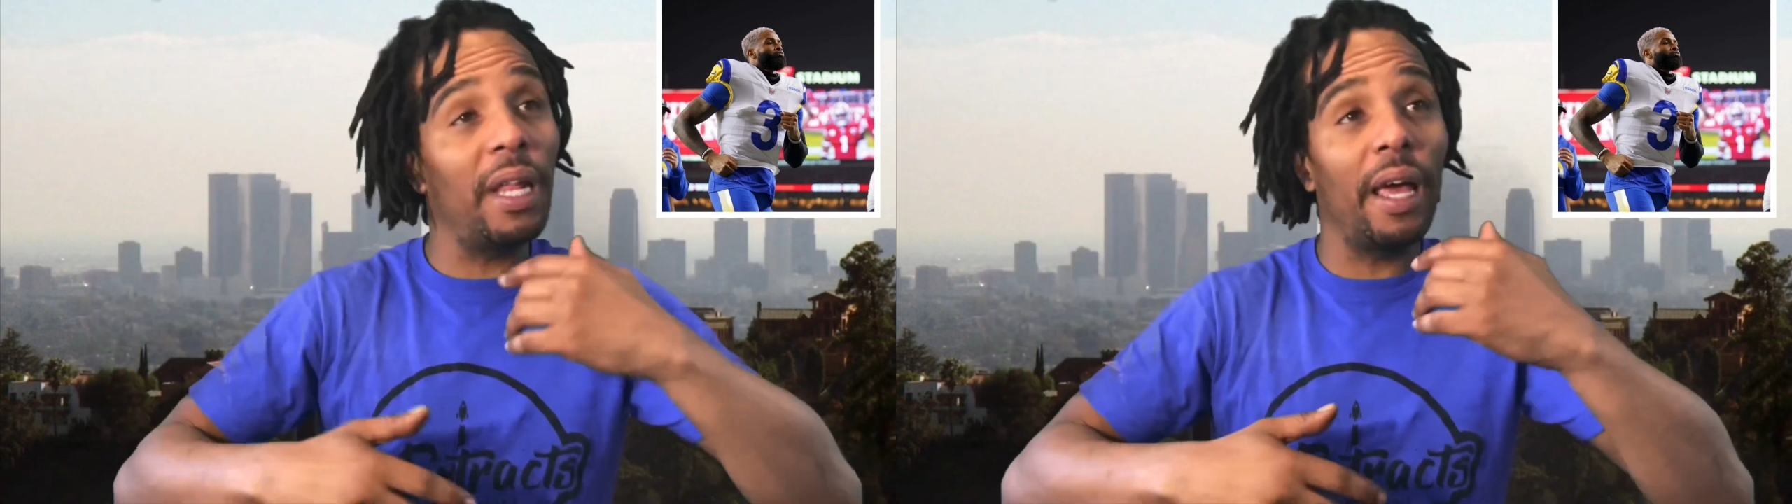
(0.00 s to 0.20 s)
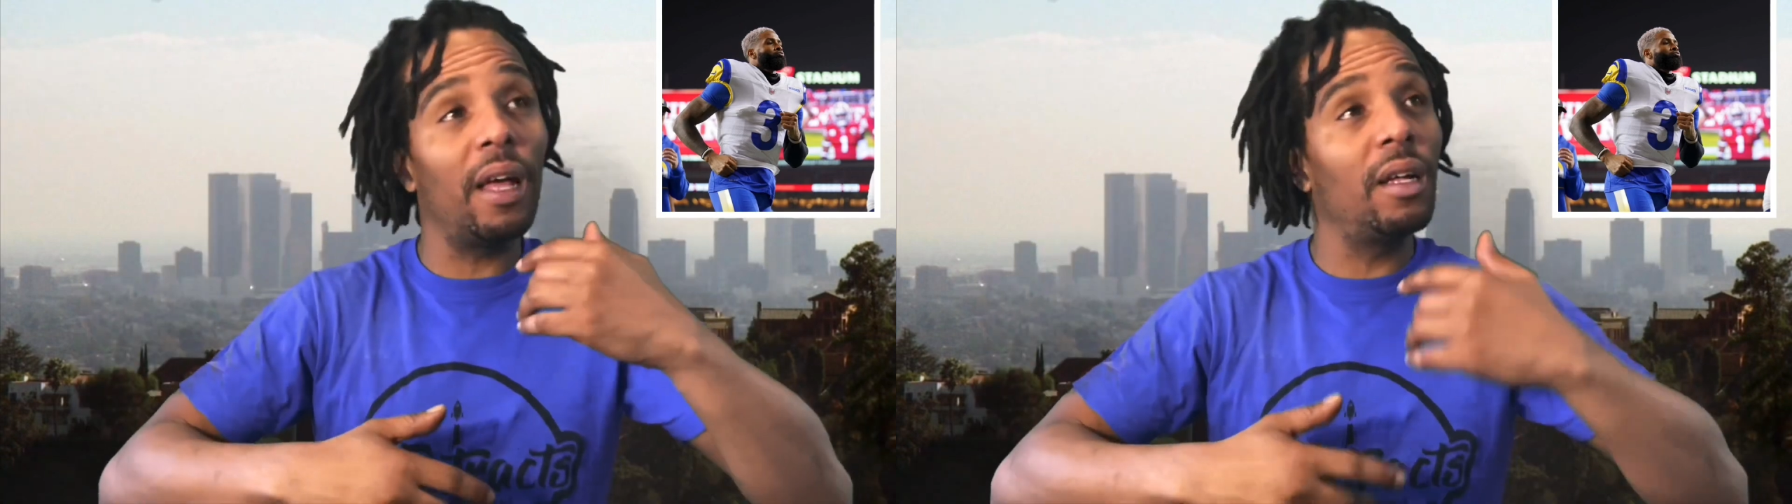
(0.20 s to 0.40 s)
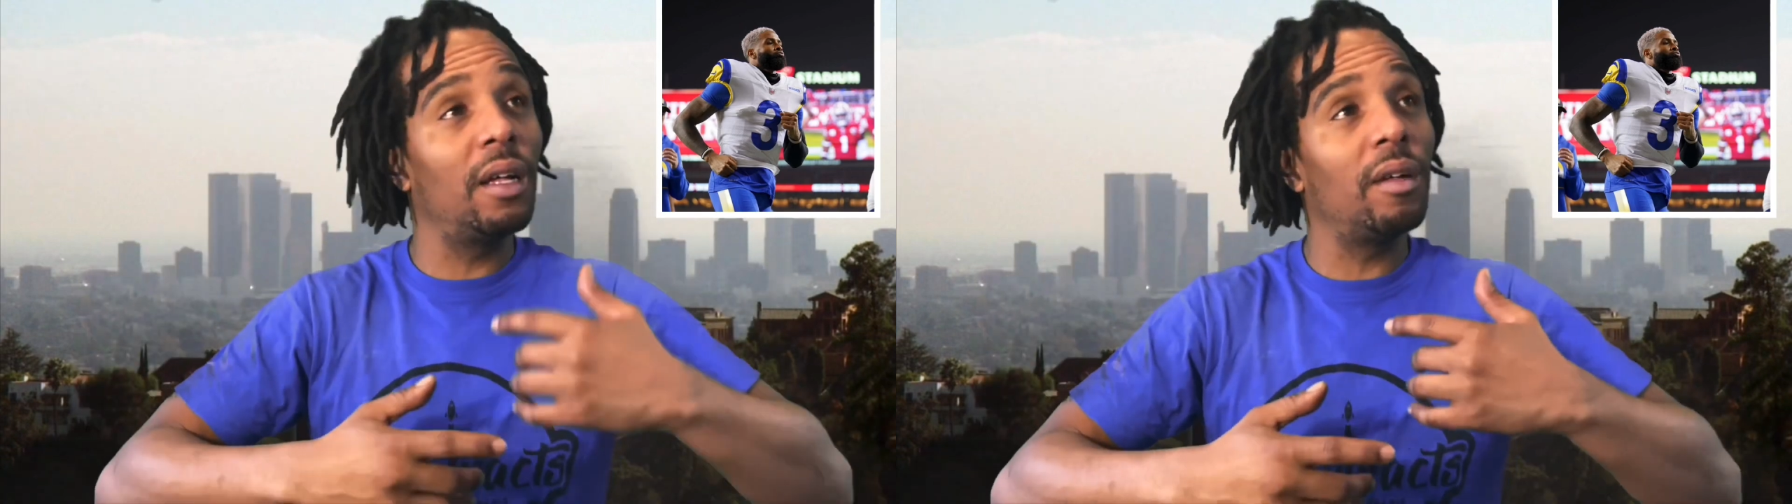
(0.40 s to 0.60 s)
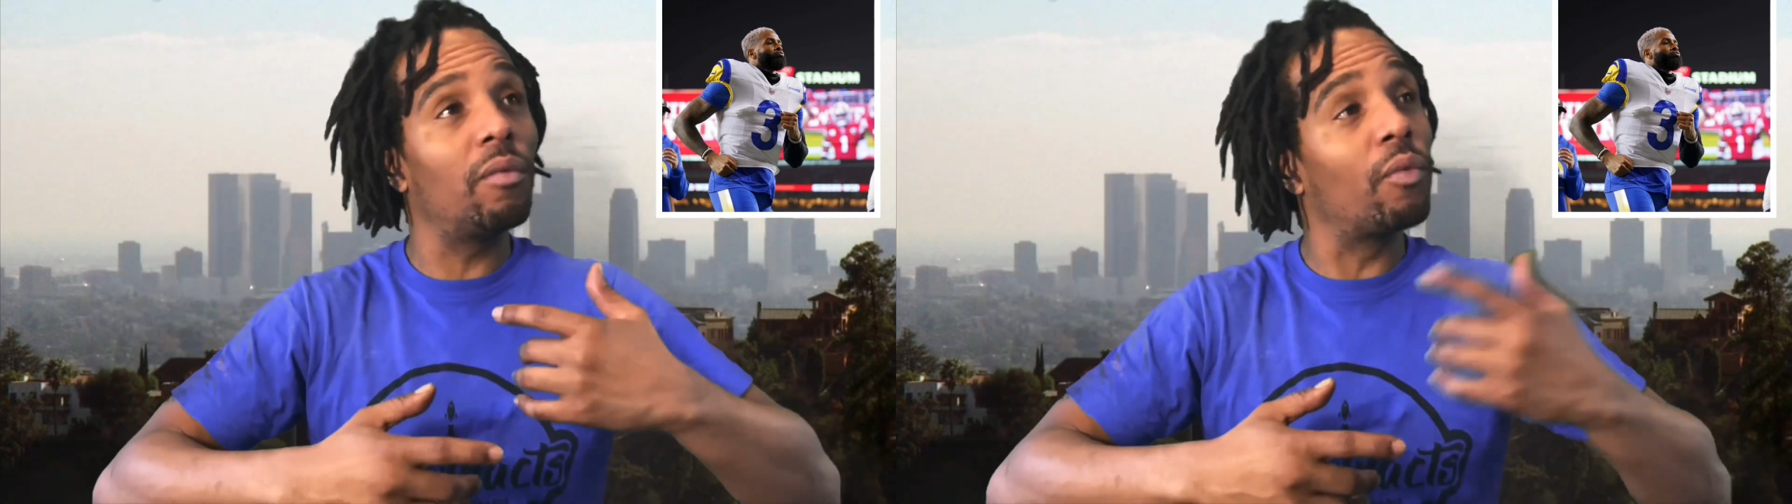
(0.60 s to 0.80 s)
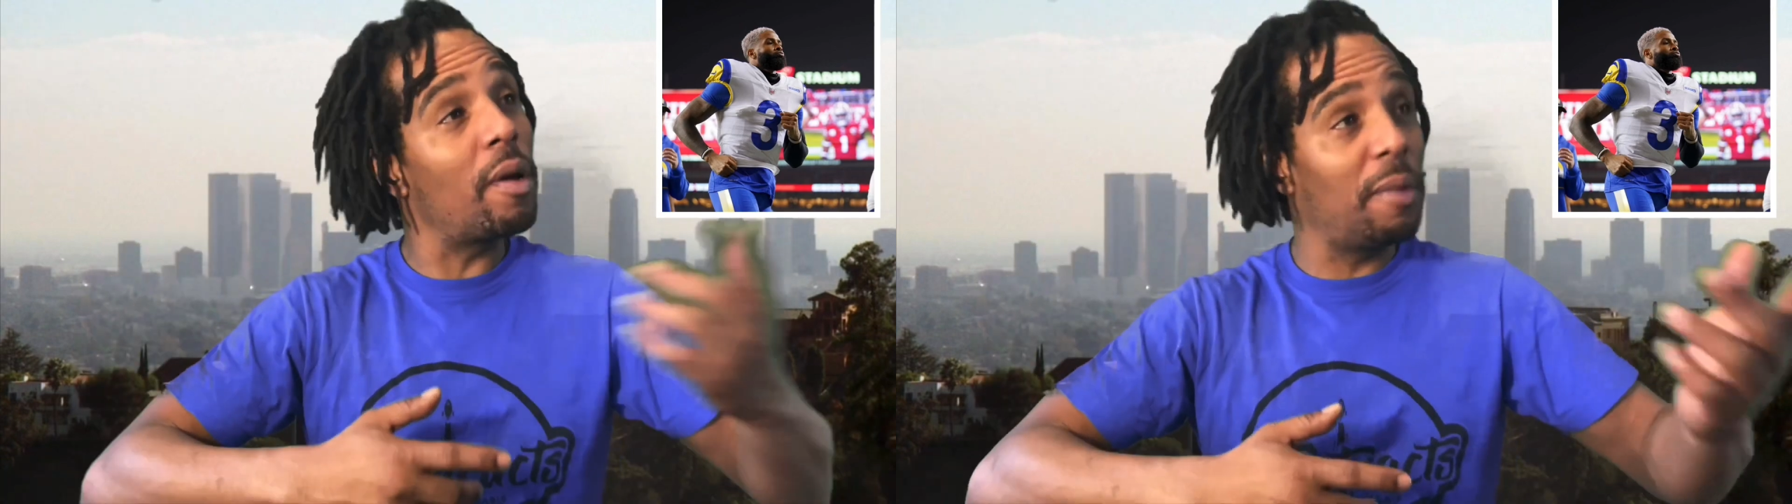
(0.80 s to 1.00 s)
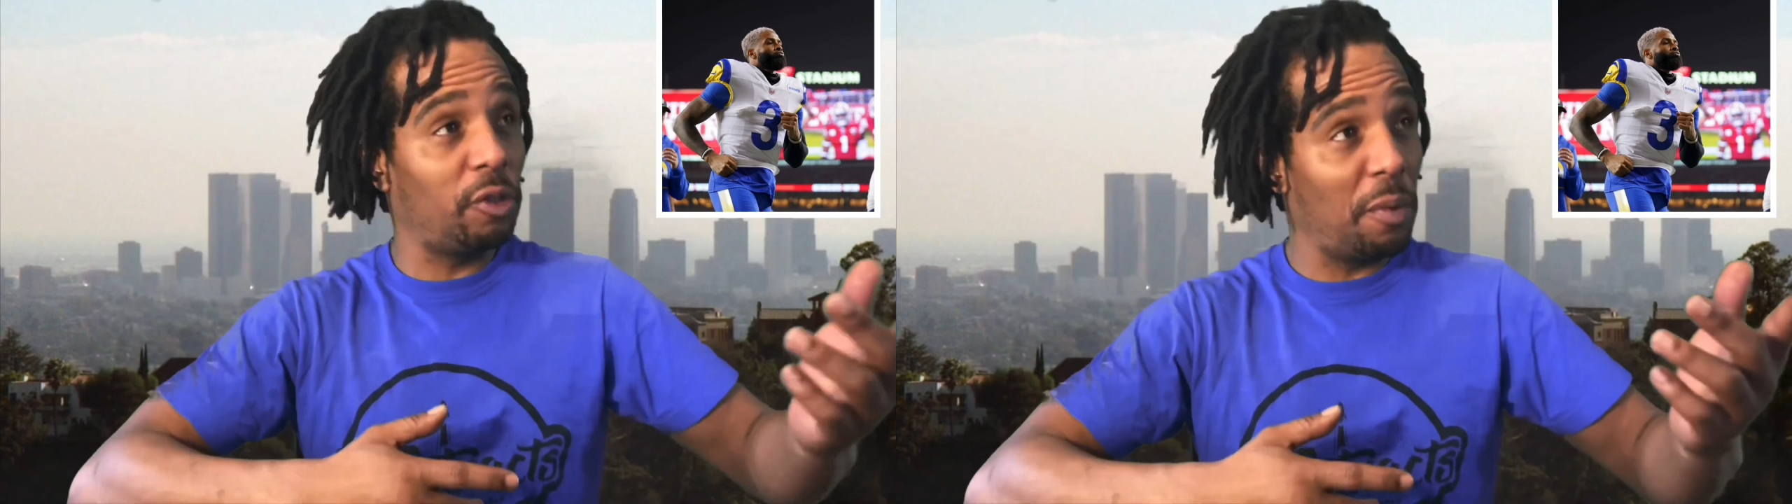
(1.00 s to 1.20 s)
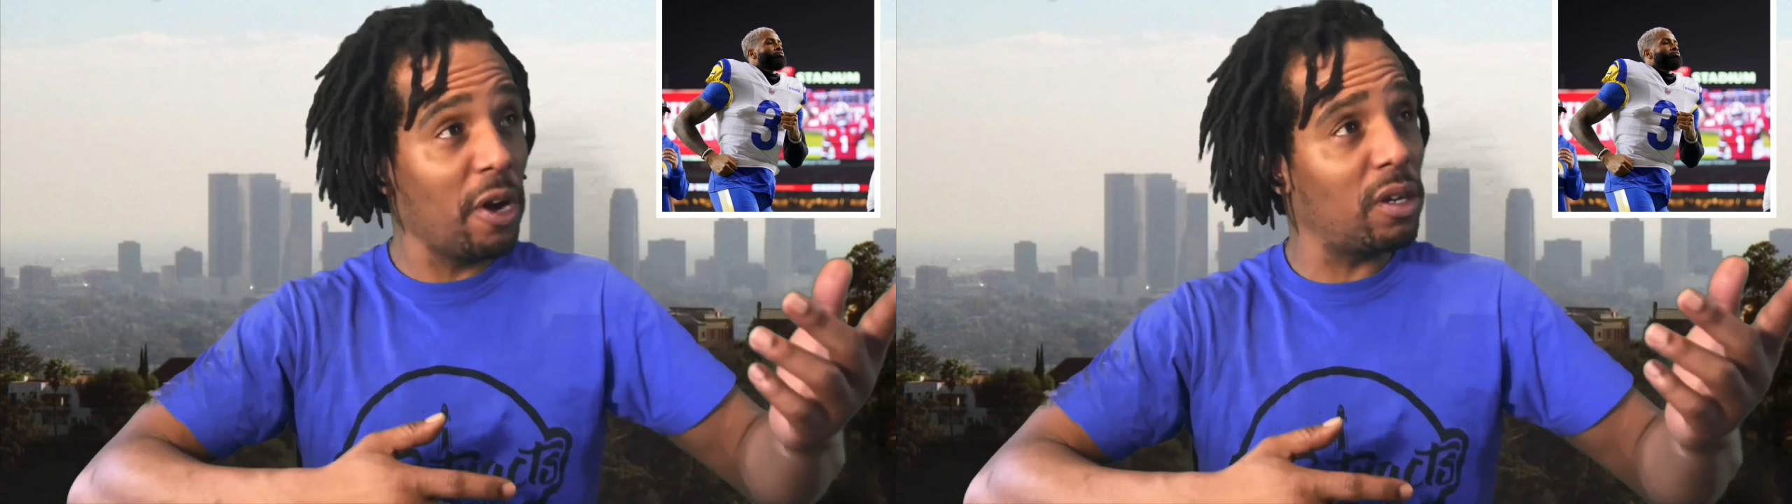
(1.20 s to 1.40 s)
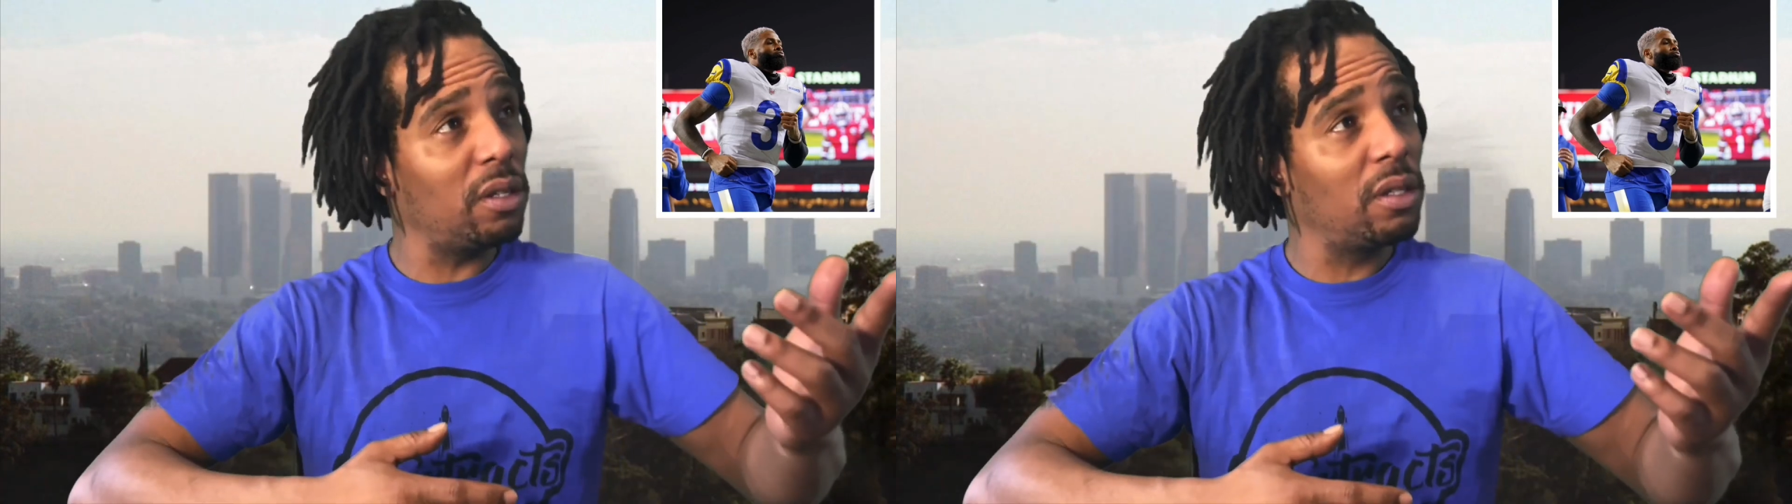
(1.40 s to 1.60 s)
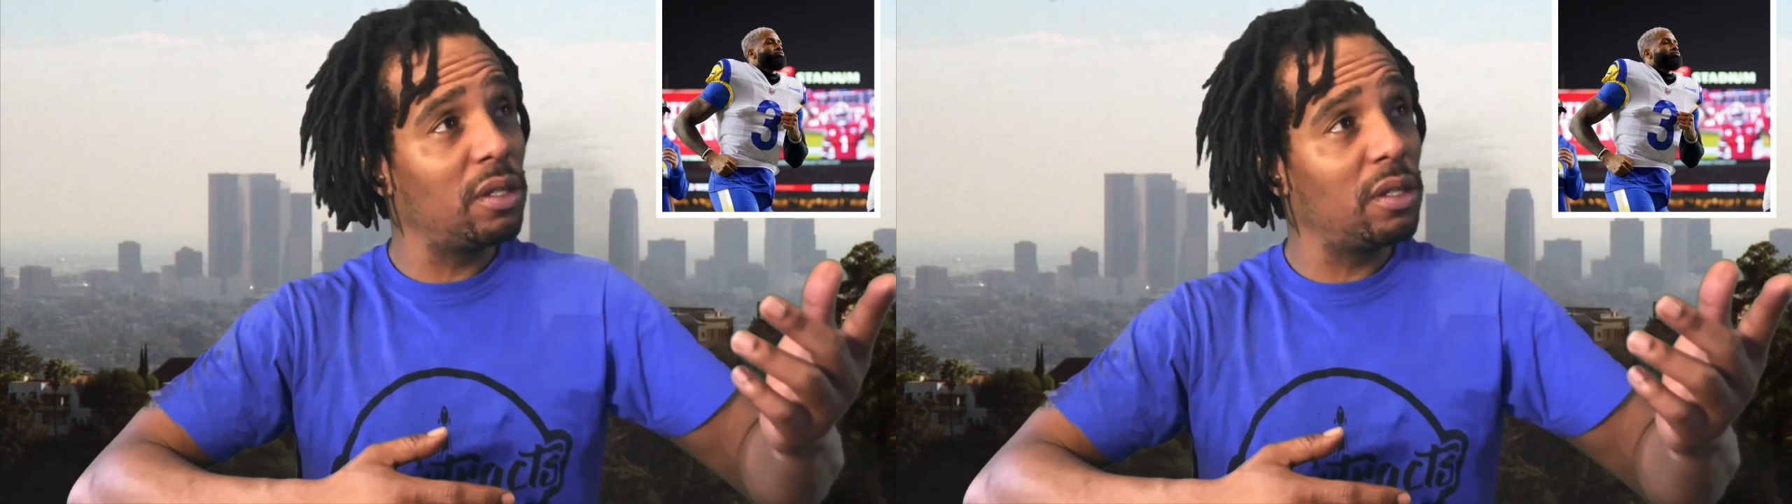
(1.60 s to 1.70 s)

that Rainbow Sparkle?